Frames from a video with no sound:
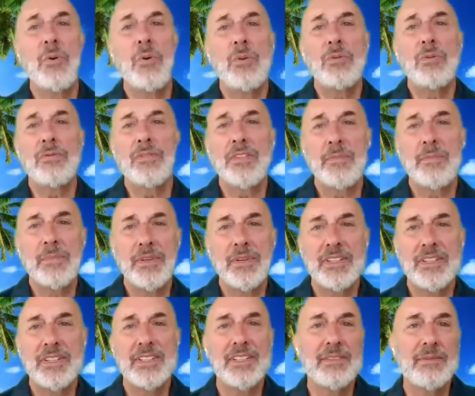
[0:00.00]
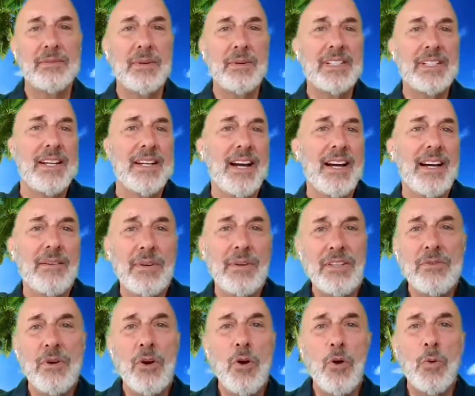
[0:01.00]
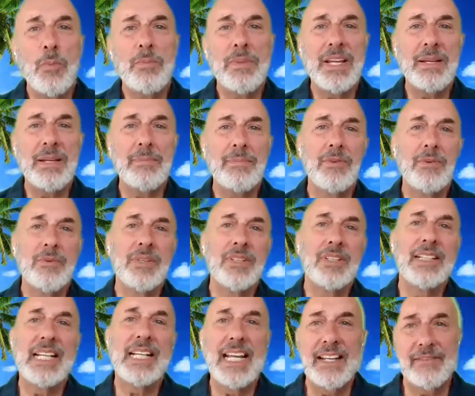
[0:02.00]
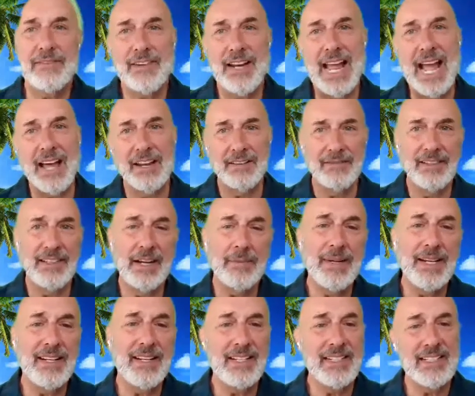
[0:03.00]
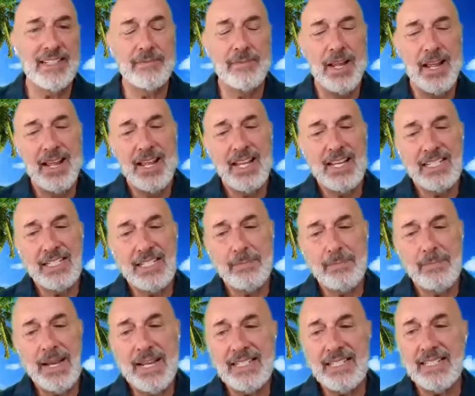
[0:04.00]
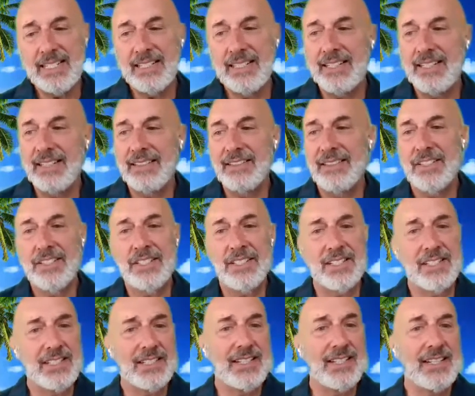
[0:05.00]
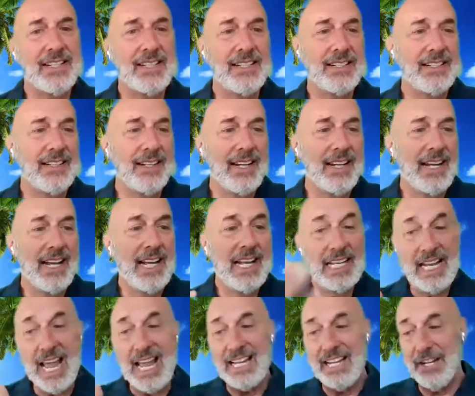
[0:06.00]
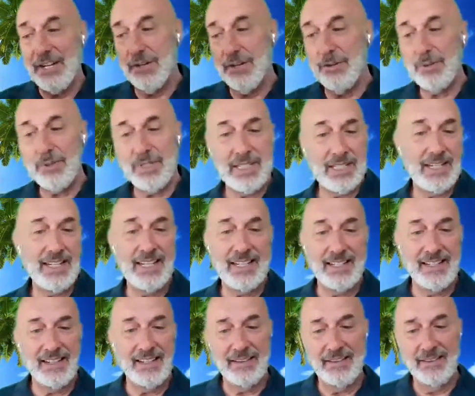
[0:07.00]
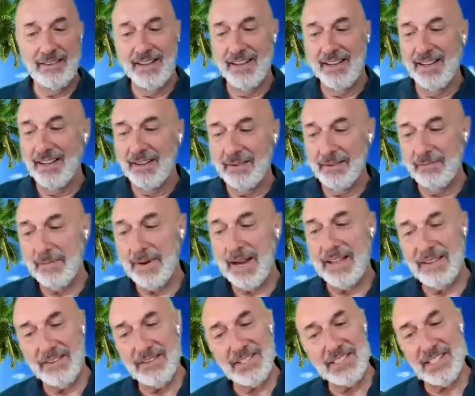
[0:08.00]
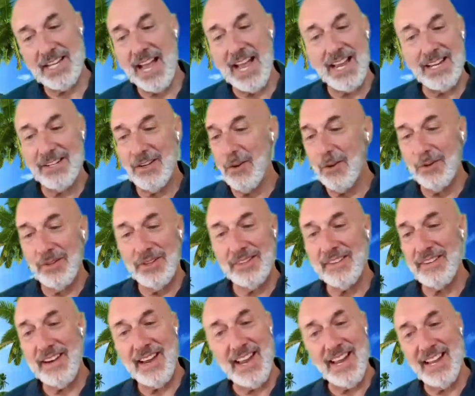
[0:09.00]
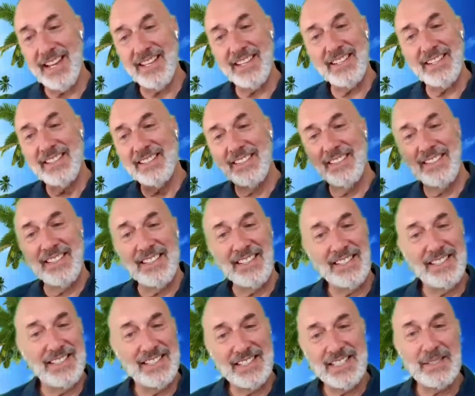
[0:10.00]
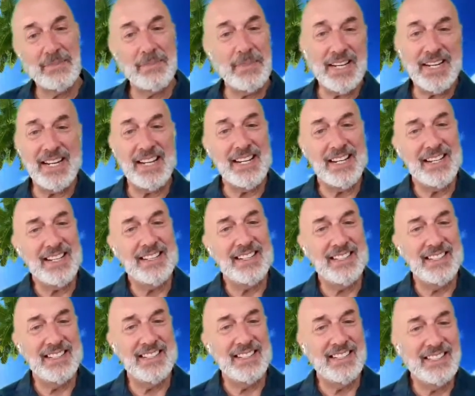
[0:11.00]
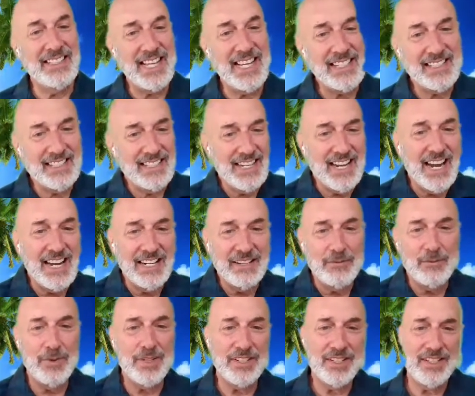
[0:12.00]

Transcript: for the book? What What do you hope people will get out of it? I mean, is it is it basically just uh, like you sitting by their side, holding their hand, and, and speaking? Is that kind oh, of what